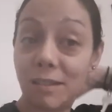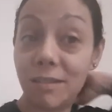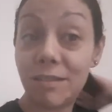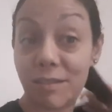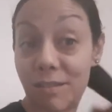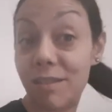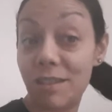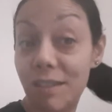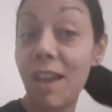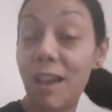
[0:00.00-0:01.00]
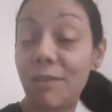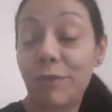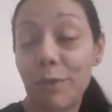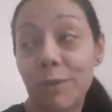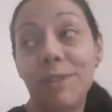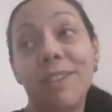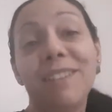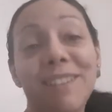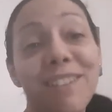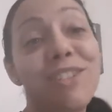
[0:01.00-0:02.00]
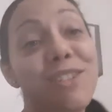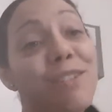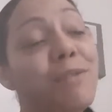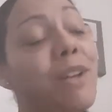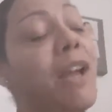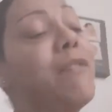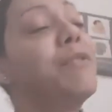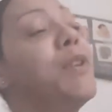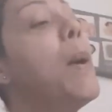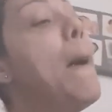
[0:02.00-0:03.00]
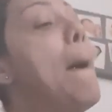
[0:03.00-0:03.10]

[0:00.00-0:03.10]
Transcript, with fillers: she's a handful. She's a real handful.